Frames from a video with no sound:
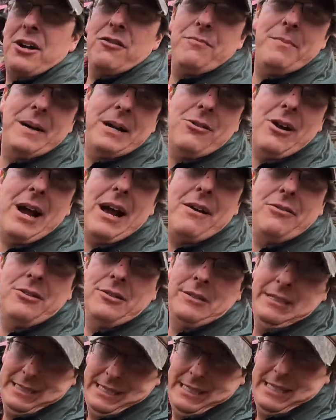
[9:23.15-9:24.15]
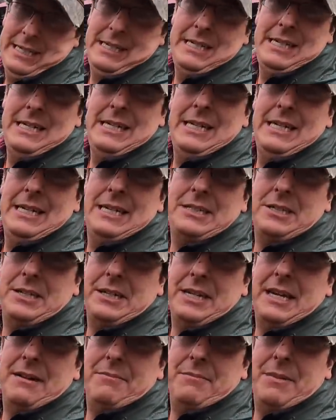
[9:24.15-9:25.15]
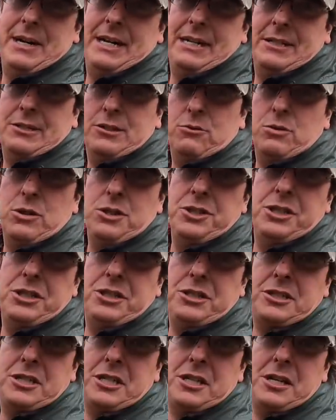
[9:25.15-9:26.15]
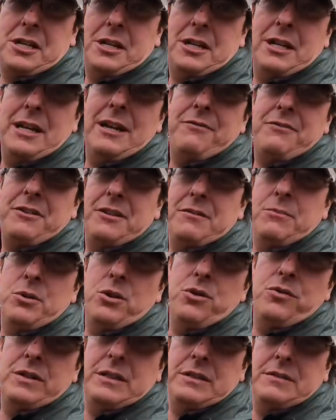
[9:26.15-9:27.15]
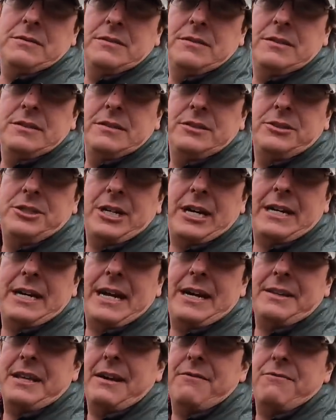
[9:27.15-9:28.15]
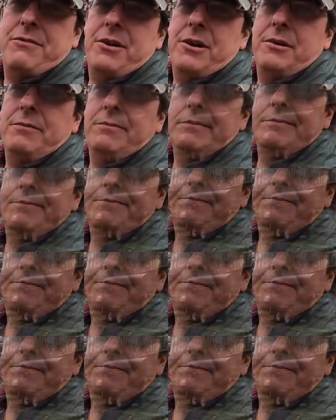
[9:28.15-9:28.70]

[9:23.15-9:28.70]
it off my gravel, it's going to get muddy. So we'll just lift it, move it, check it out that far.